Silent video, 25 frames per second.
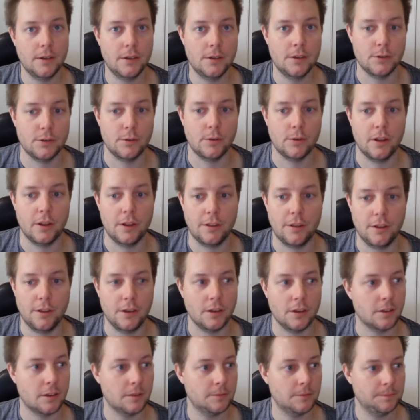do their
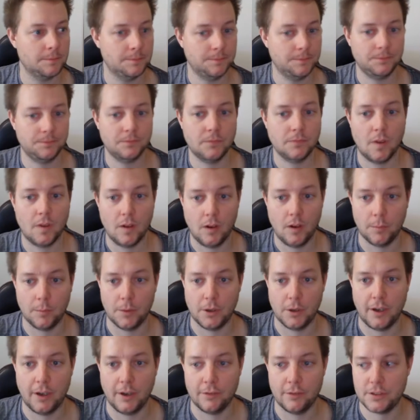thing. I'm
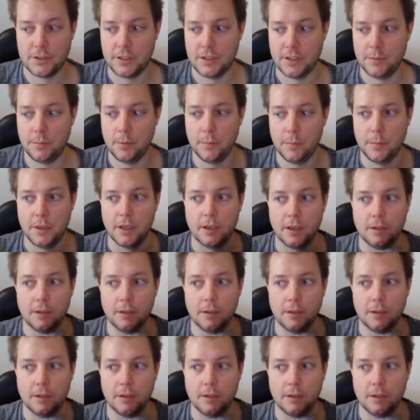going to have a sip of beer.